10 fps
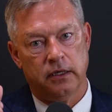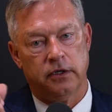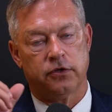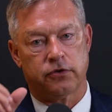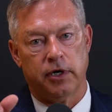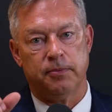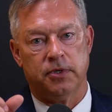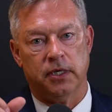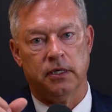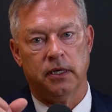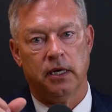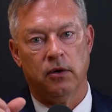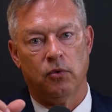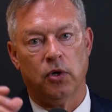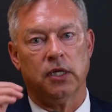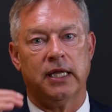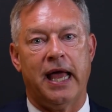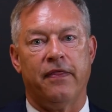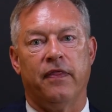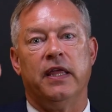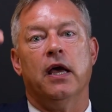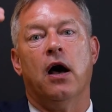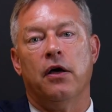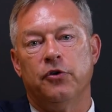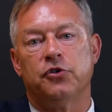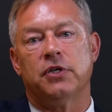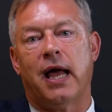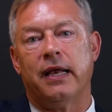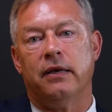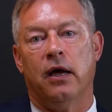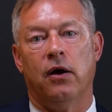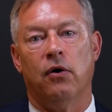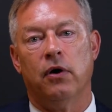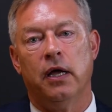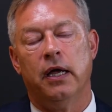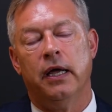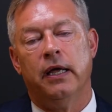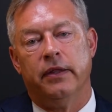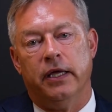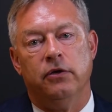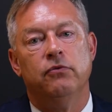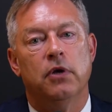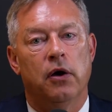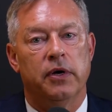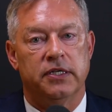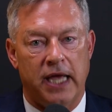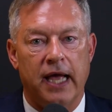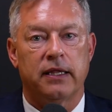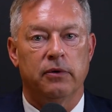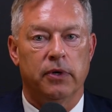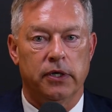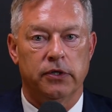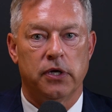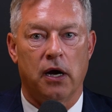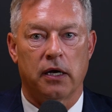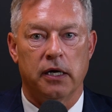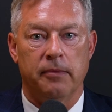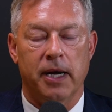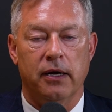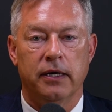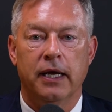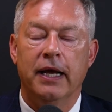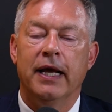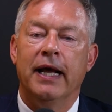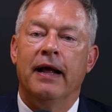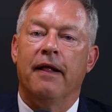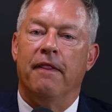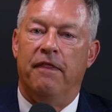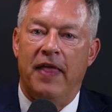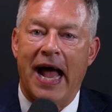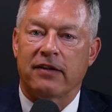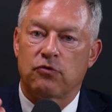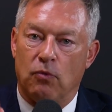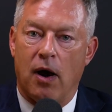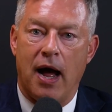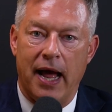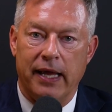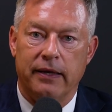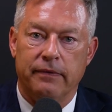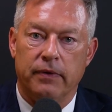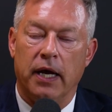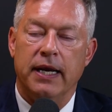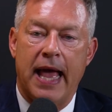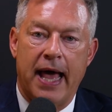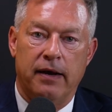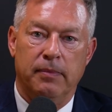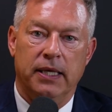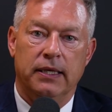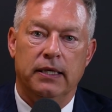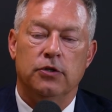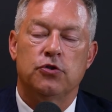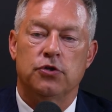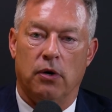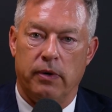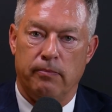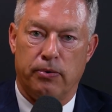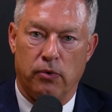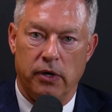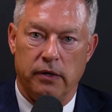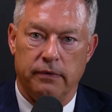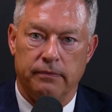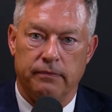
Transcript: description, will let the other side know that you know exactly what you're talking about. That's why anatomy is so important.